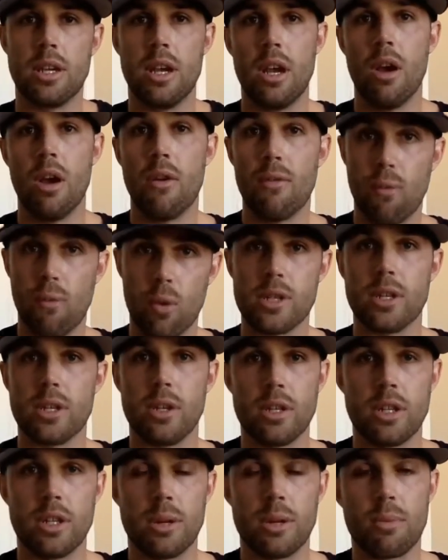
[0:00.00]
for
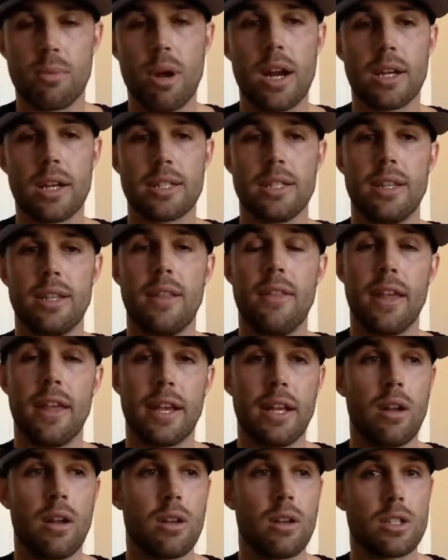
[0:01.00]
selling their products. And then they
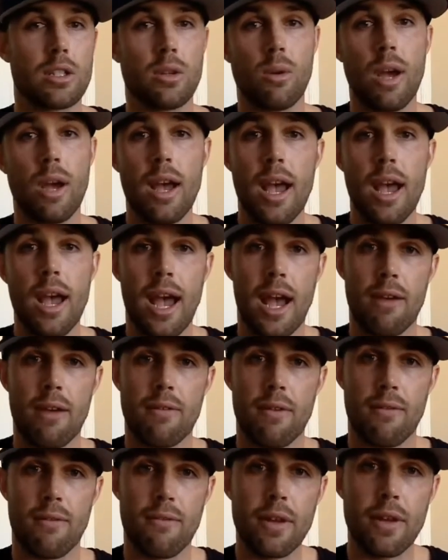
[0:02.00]
can also have
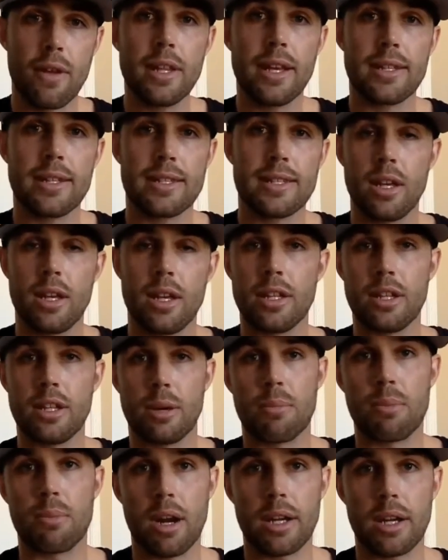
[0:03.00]
affiliates selling their
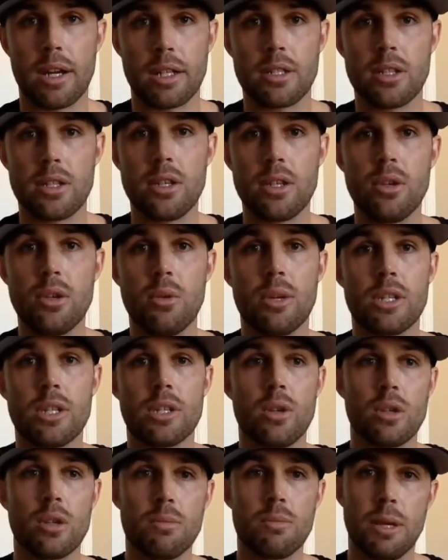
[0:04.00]
products too, which
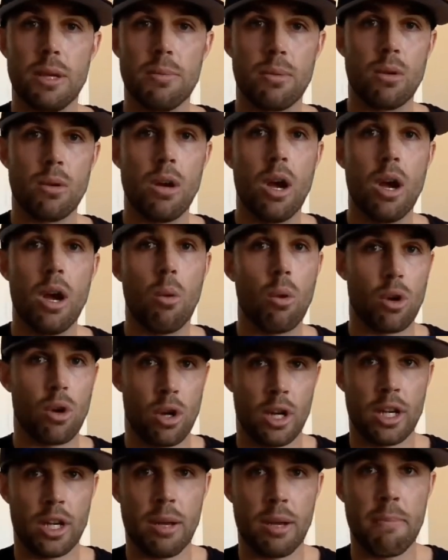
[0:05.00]
those people will earn a
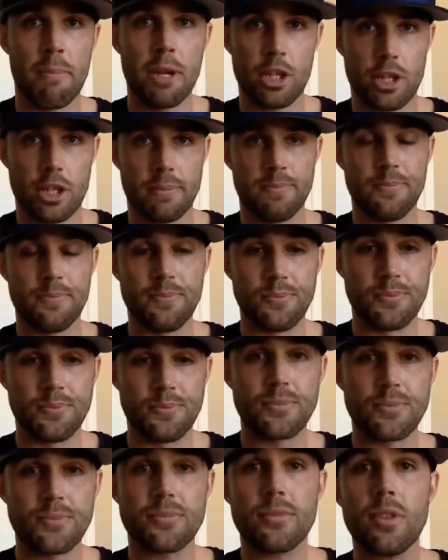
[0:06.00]
commission
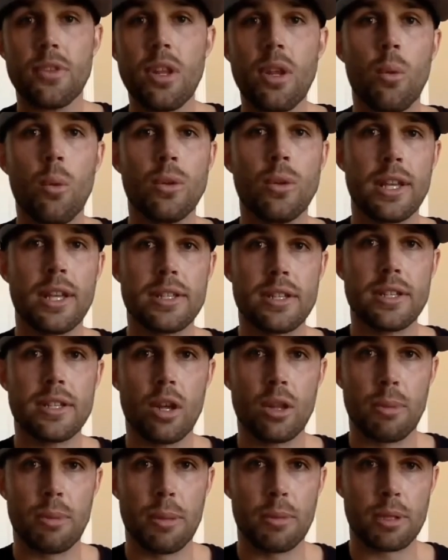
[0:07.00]
when they sell to
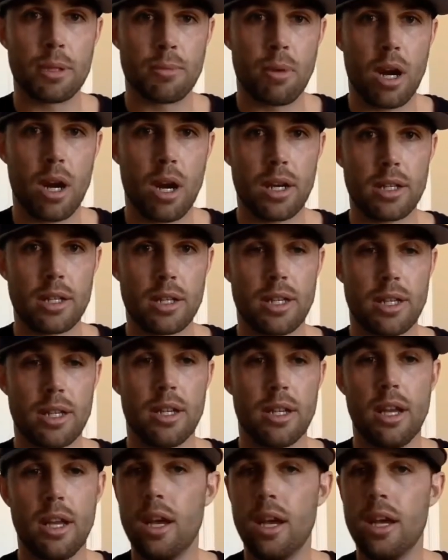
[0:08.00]
people's products. And
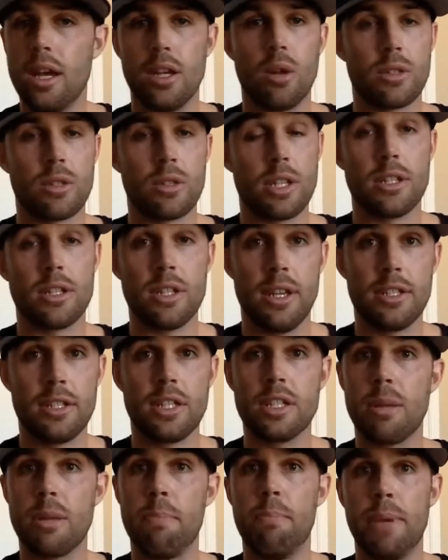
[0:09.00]
you know, it's just, it's
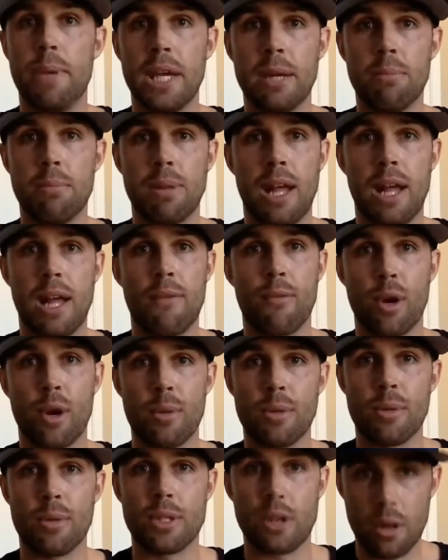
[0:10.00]
just a big platform to
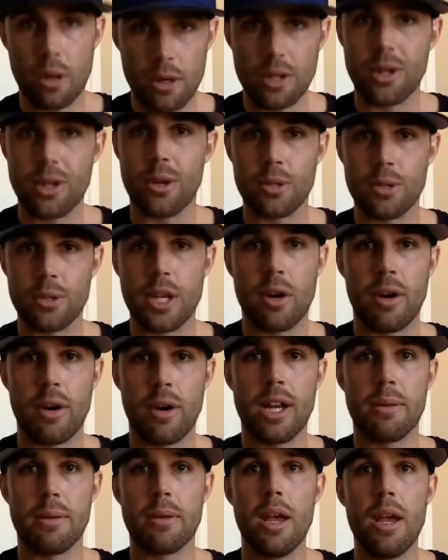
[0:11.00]
start, you know,
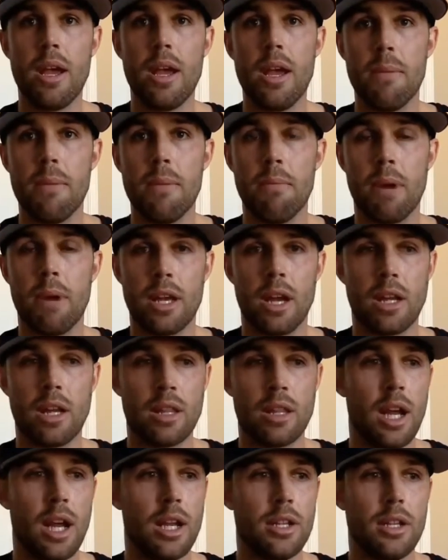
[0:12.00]
generating money
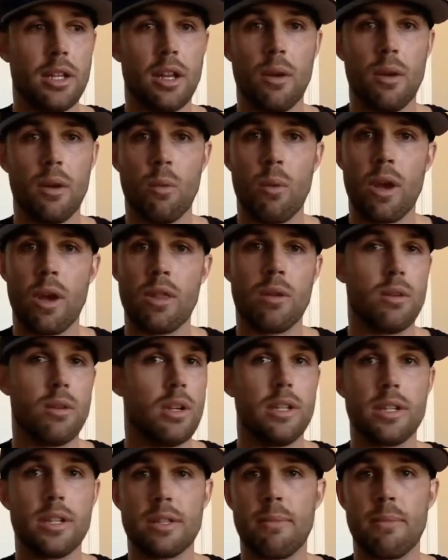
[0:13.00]
online. Whether it
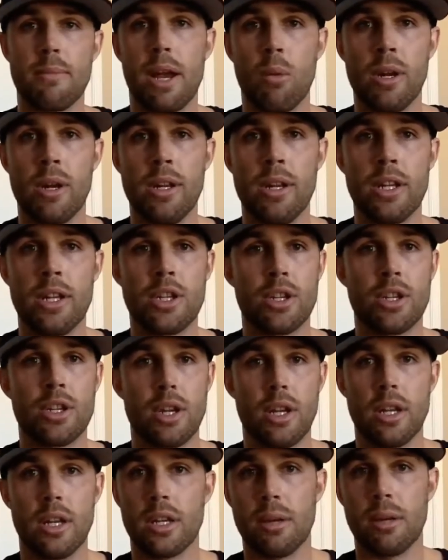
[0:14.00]
doesn't matter what niche you're in,
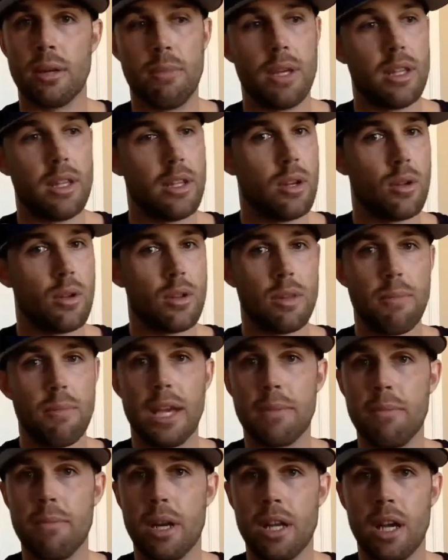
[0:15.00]
it could be, you know, the
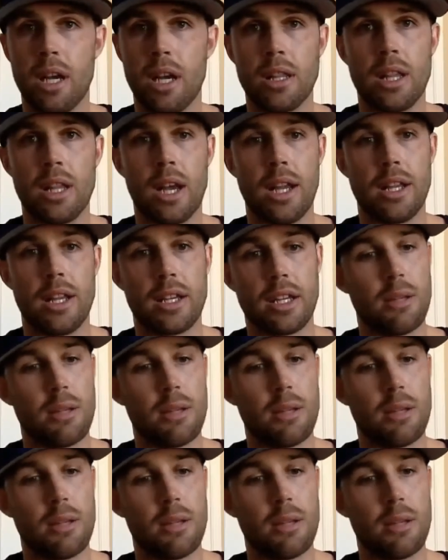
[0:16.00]
make money online, it could